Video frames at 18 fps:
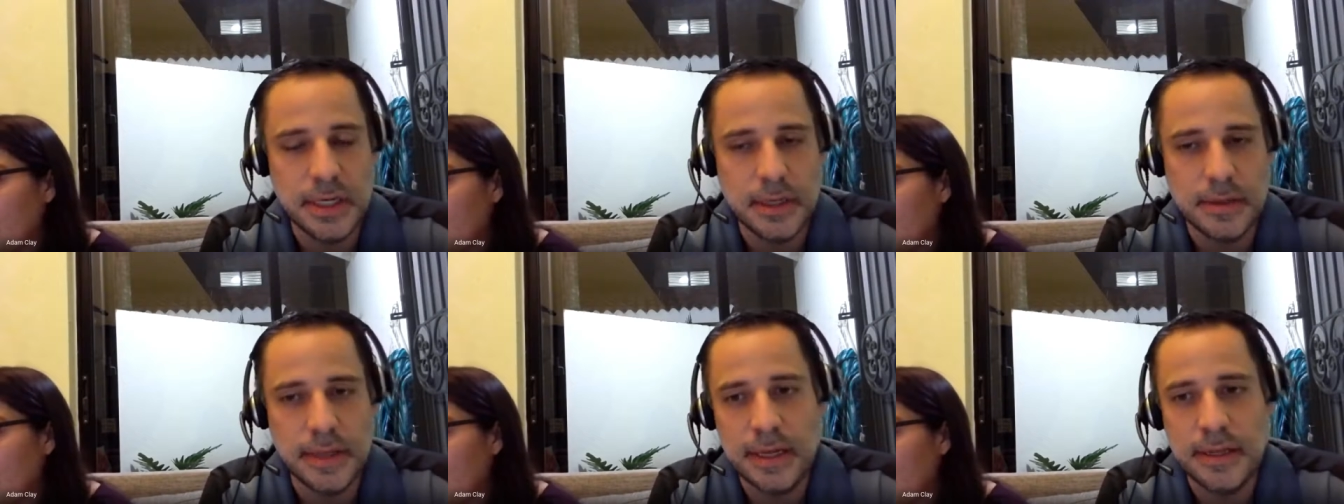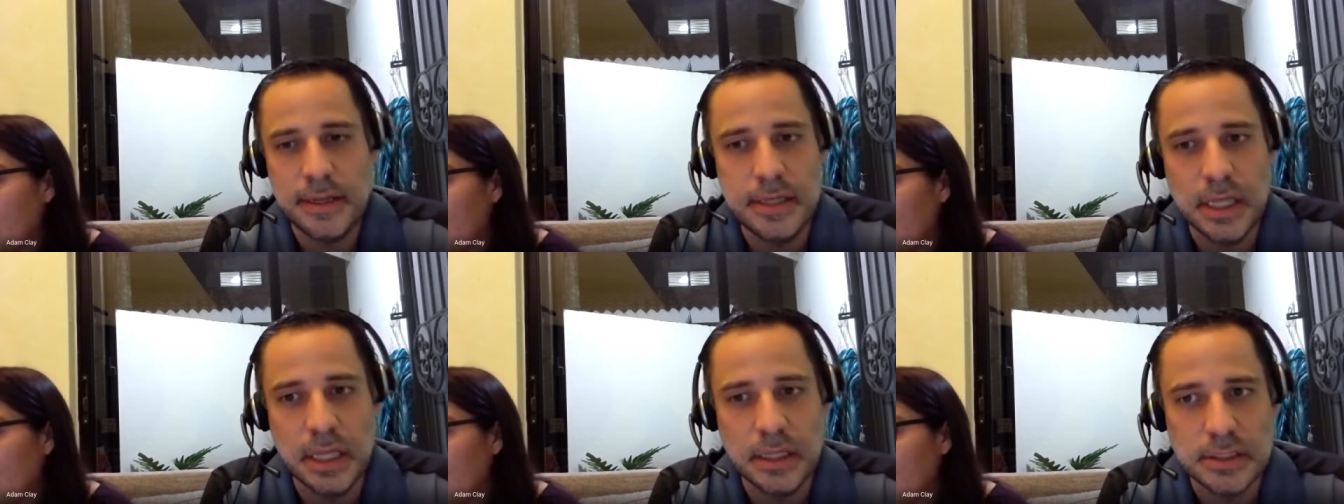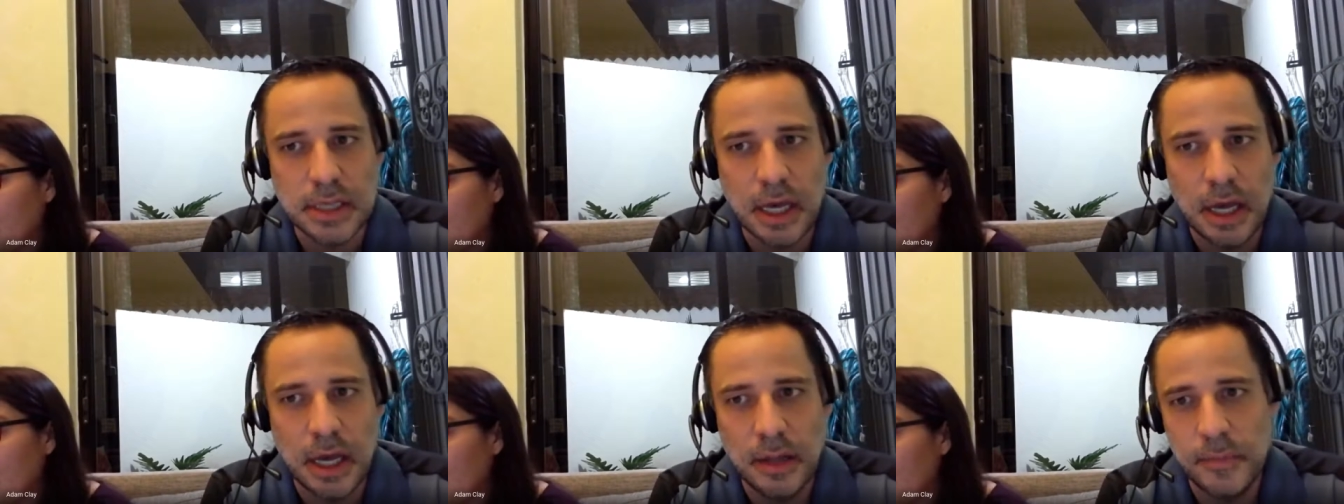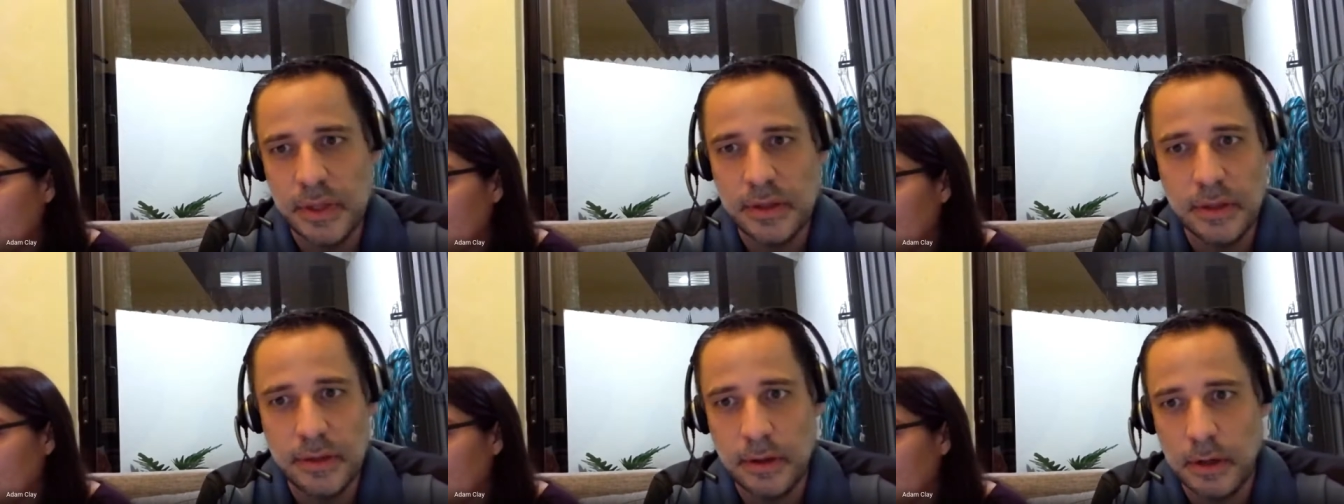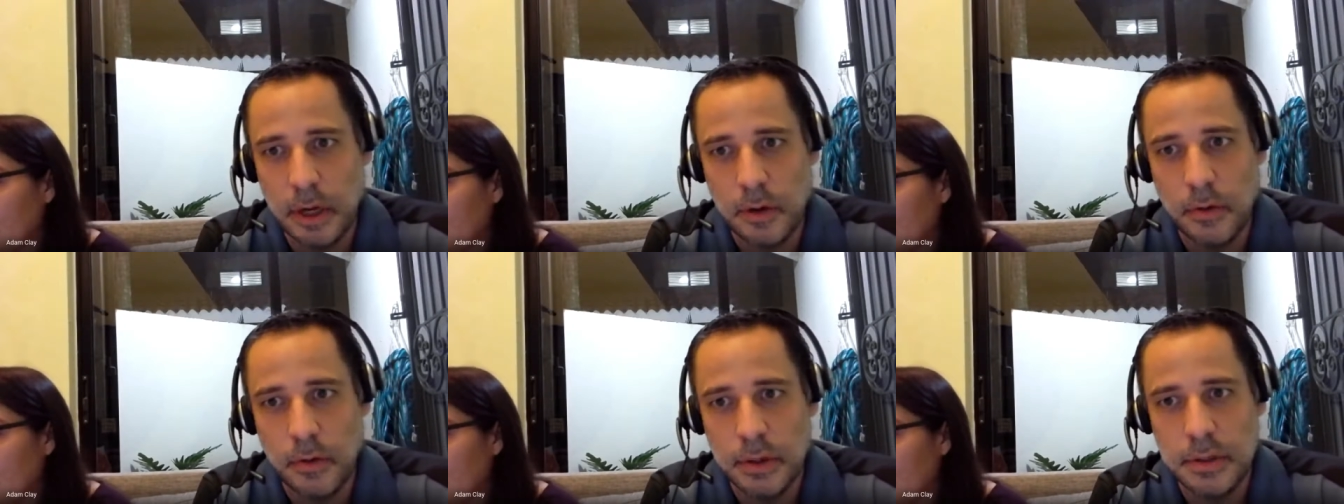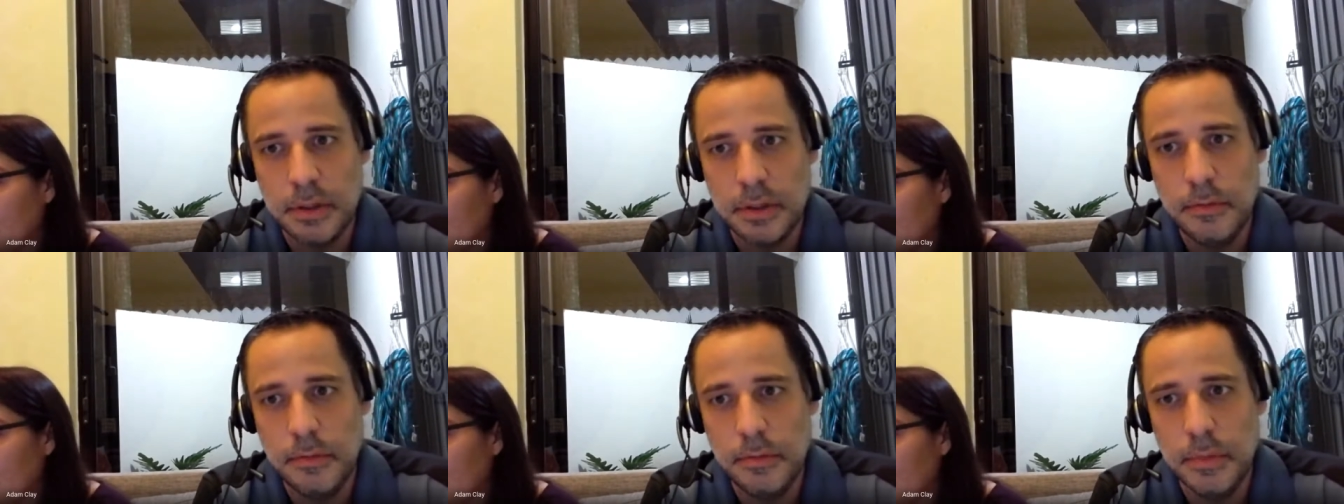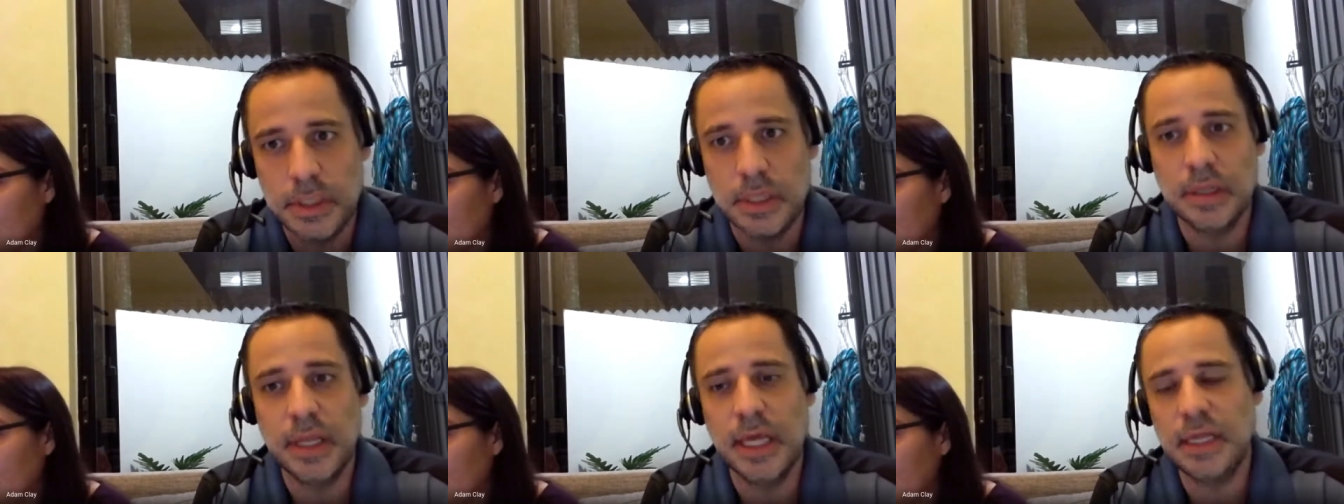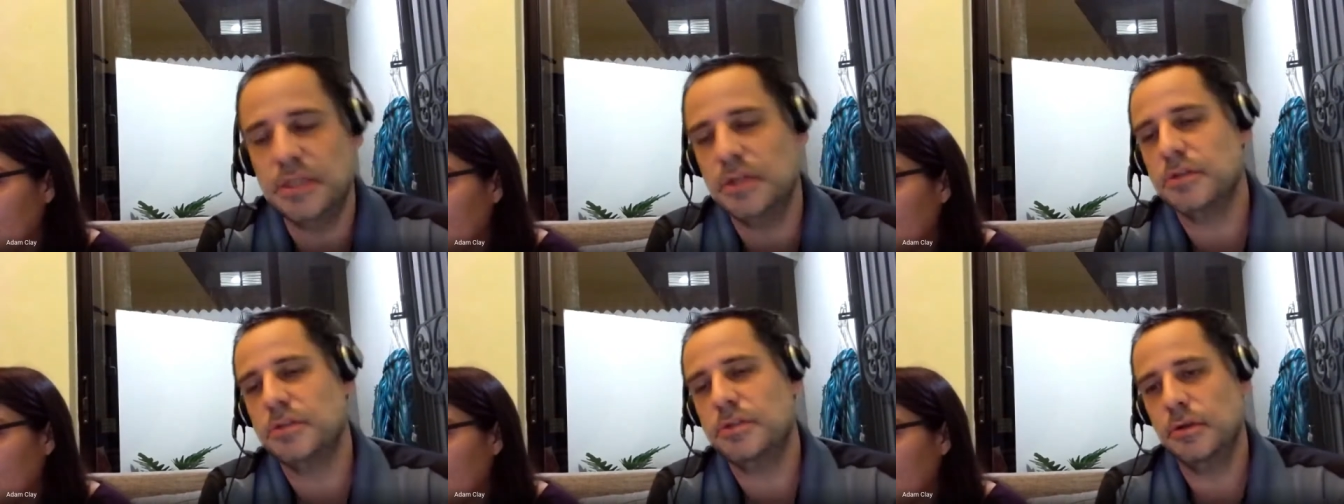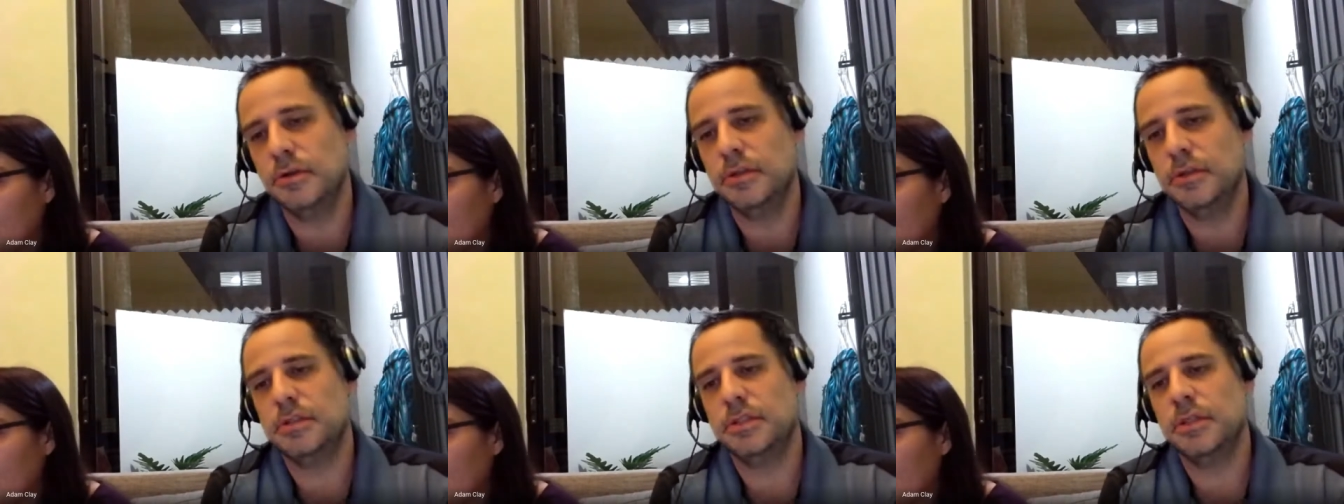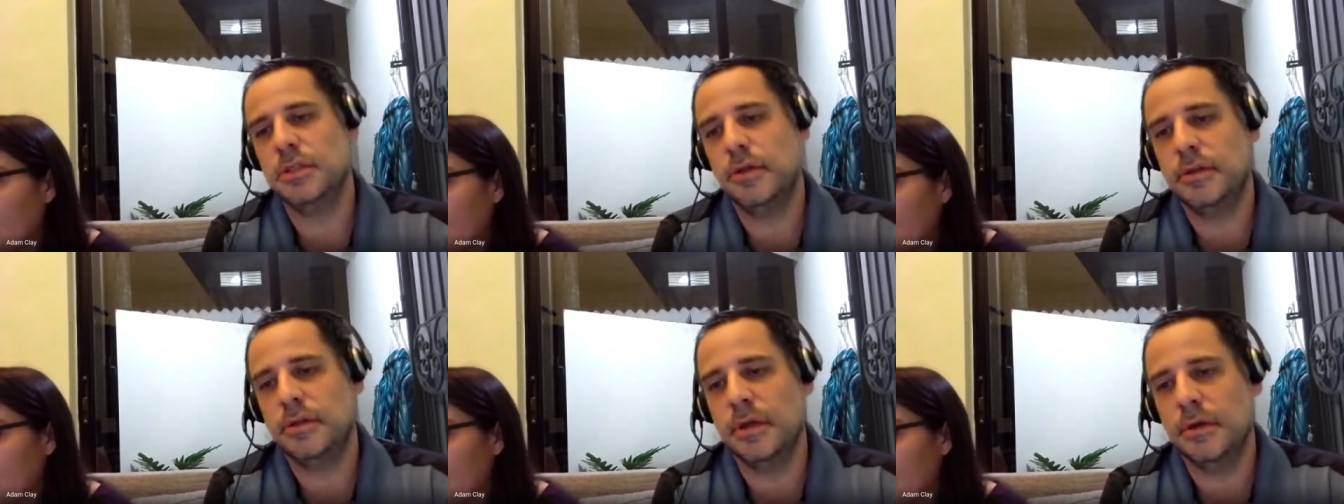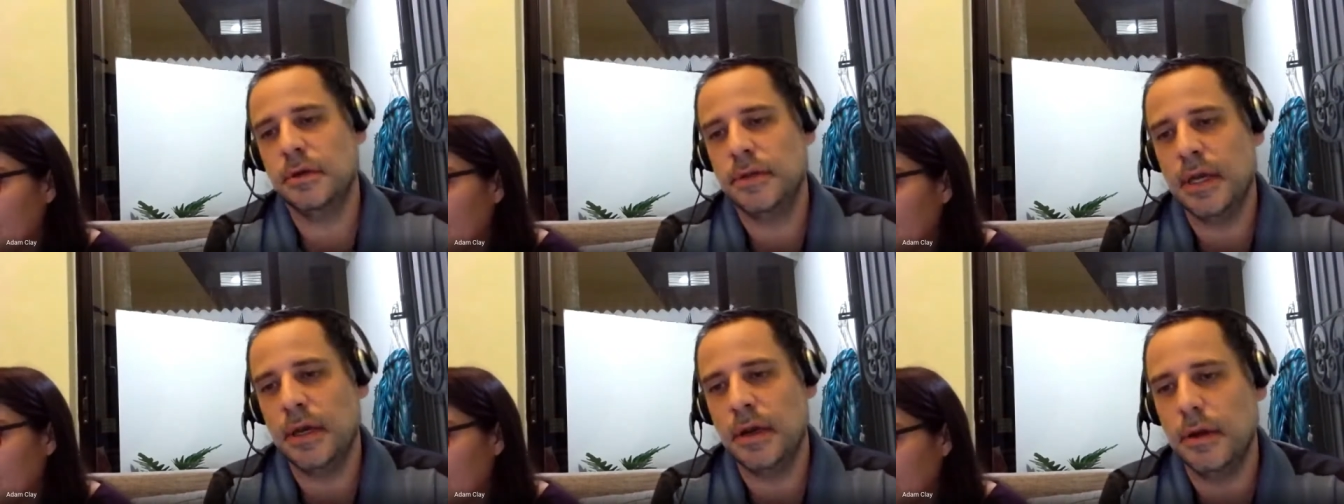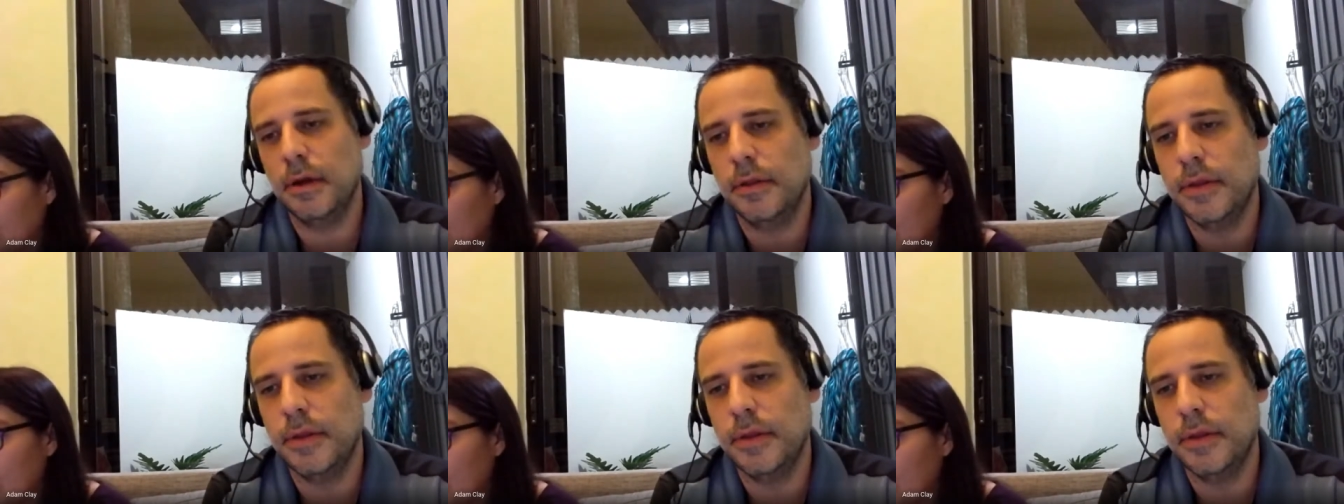They didn't tell us all, and they said they're not going to, but to let your students know that they're there.